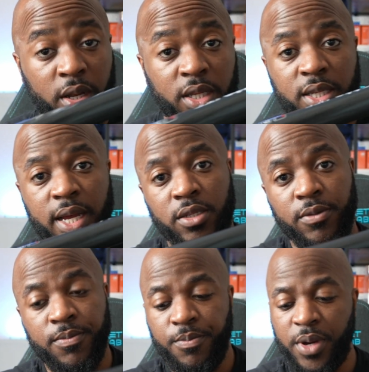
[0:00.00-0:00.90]
this
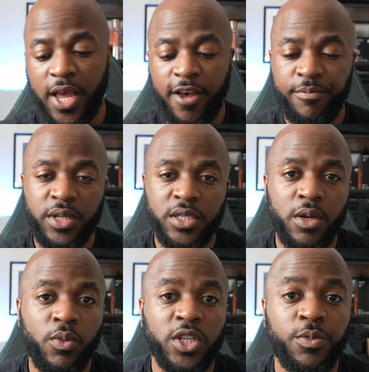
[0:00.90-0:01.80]
item, but I have been
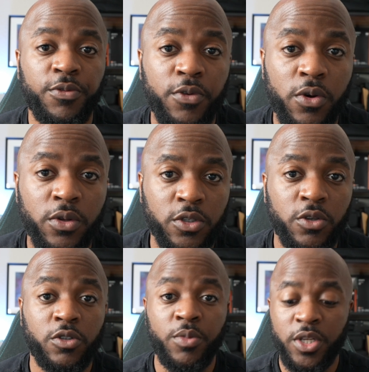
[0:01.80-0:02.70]
stung once before. So
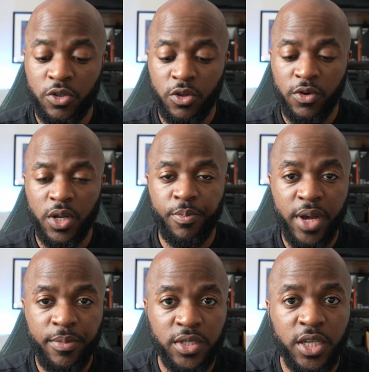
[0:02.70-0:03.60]
just make sure you've got the
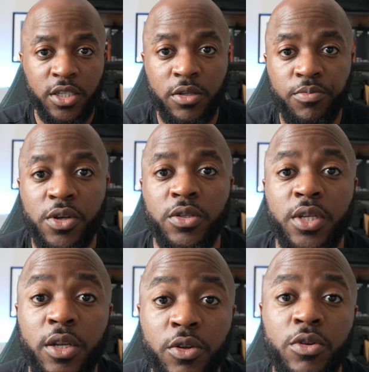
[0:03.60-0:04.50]
buyer protection because
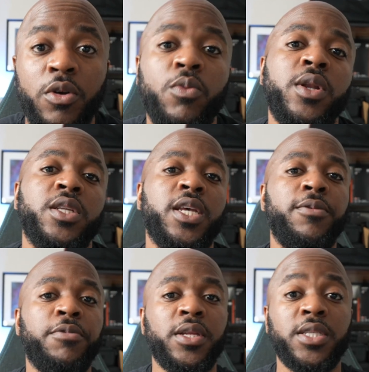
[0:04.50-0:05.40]
I do not want the
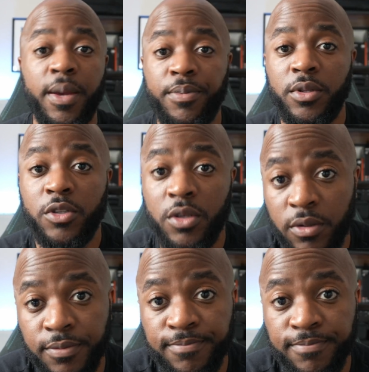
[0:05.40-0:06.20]
same thing to happen to you.